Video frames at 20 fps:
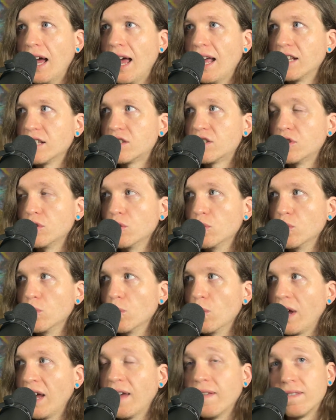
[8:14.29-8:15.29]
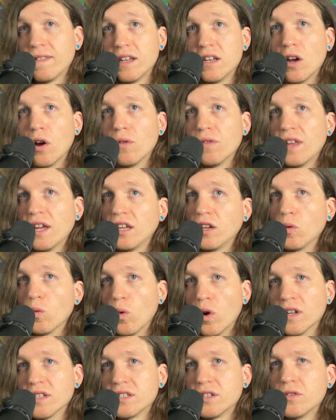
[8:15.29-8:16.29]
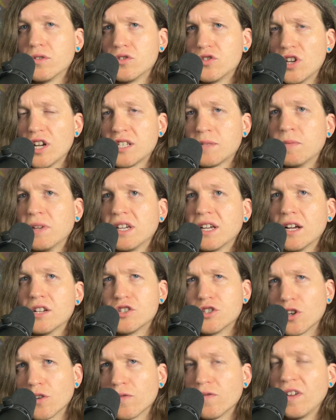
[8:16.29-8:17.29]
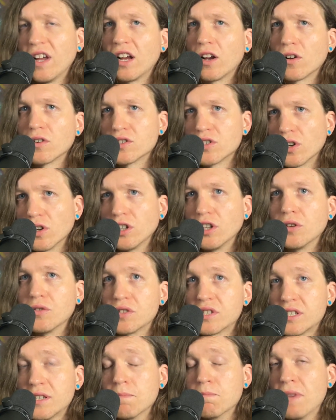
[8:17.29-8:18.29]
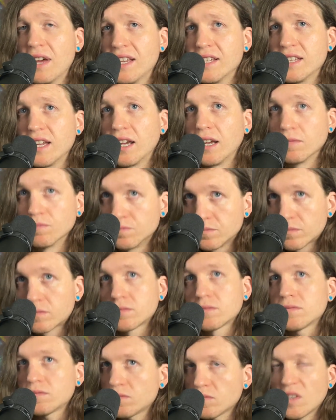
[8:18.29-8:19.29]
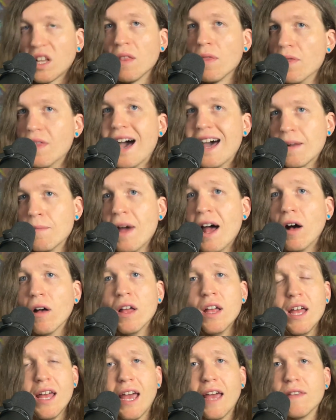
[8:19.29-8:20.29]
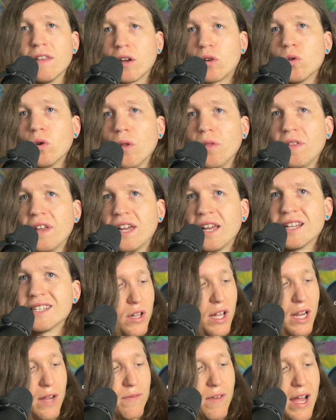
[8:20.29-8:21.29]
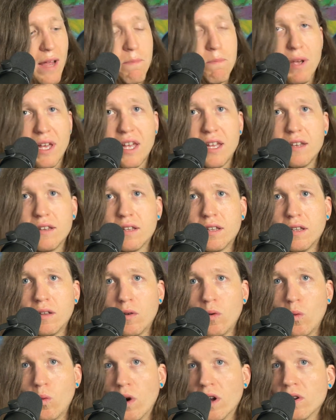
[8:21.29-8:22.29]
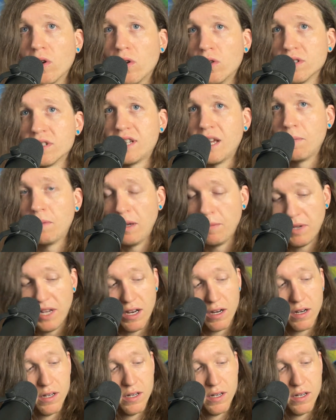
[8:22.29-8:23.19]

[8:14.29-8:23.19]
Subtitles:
to hit the note that you want to, just because your fingers are used to bending that amount. And the cool thing is, if I bend one whole step up here, but